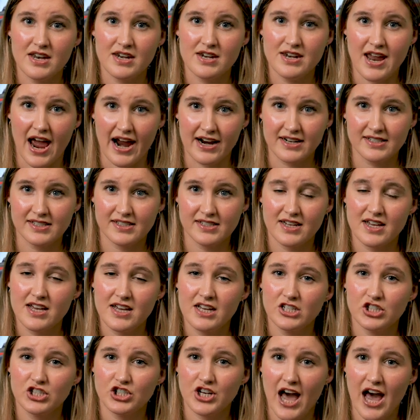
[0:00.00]
Next,
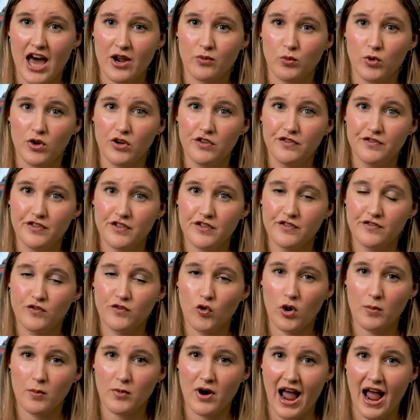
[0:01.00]
Chad Wolf,
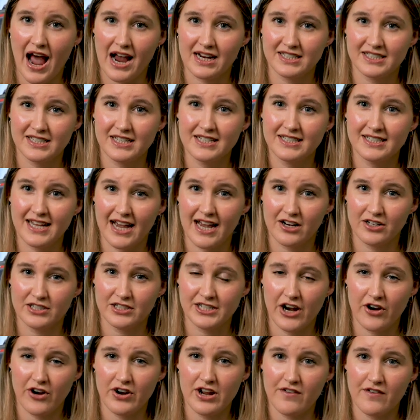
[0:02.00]
former acting
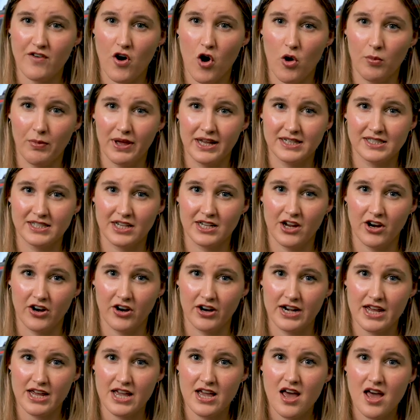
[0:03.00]
secretary of Homeland
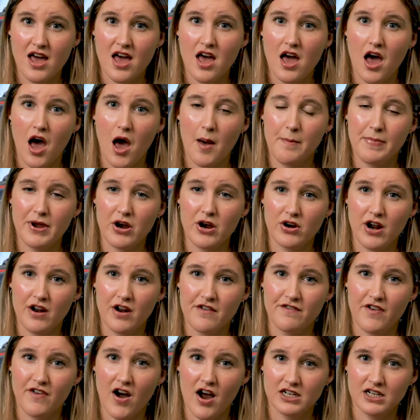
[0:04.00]
Security, appeared
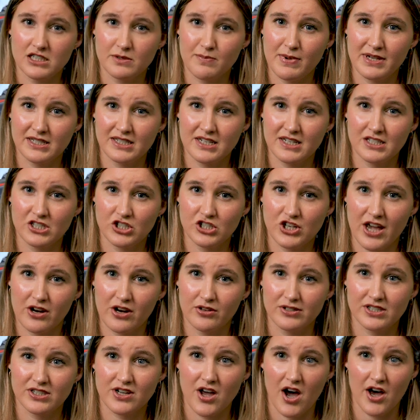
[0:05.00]
on Fox Business
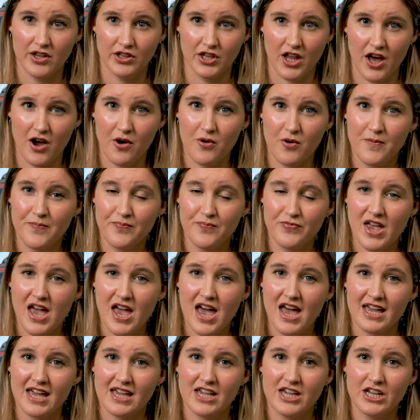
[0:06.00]
Channel's Kudlow.
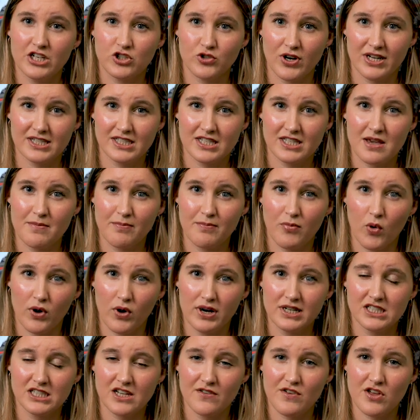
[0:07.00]
He addressed the
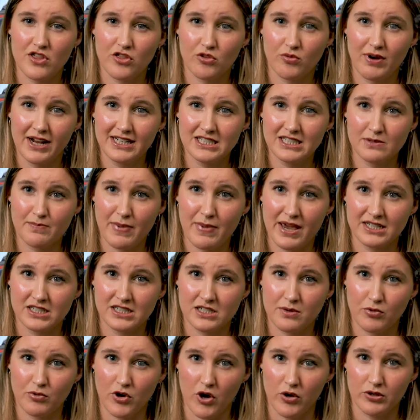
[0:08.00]
importance of a
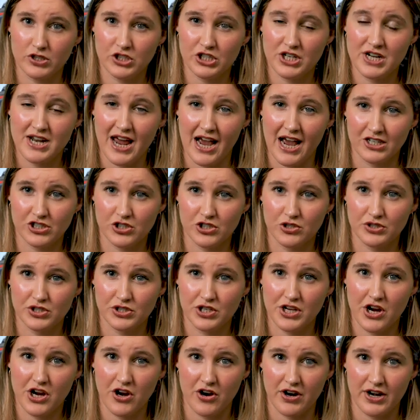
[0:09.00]
threats-based approach to national
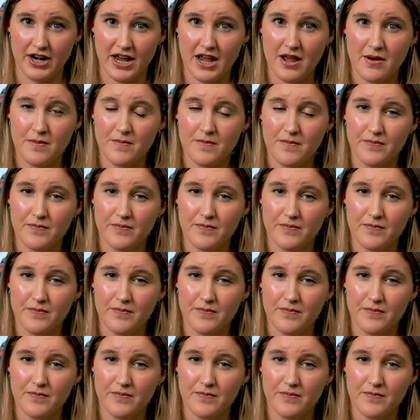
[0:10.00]
security.